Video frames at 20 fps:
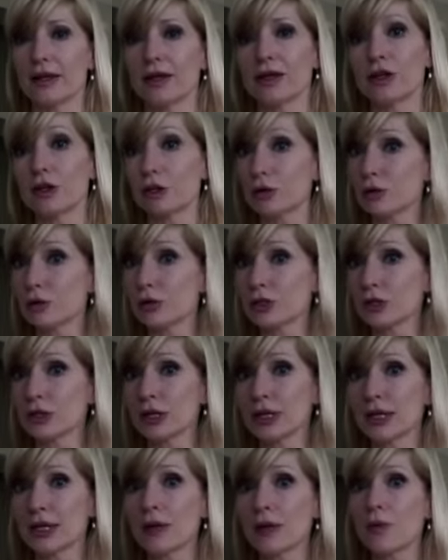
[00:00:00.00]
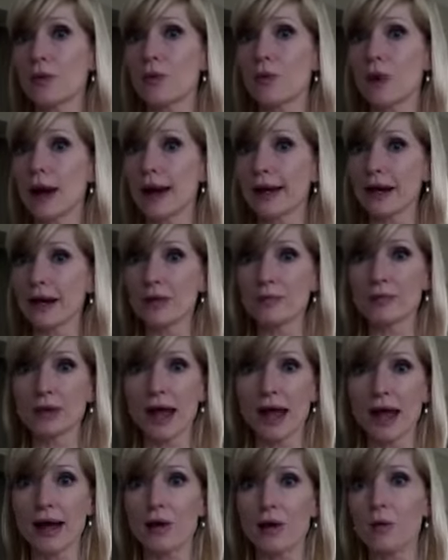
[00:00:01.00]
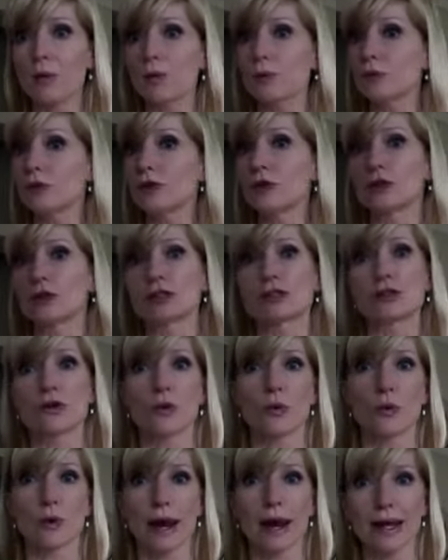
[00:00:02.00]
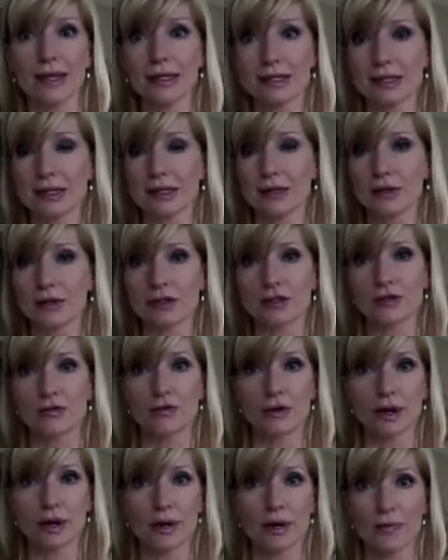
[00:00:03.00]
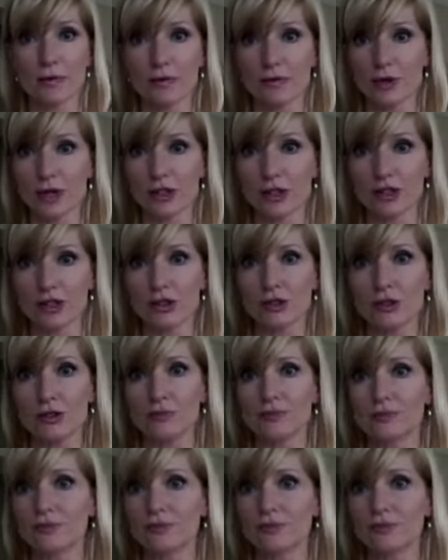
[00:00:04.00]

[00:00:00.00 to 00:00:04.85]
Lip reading: Usually white on black looks great, it looks very professional.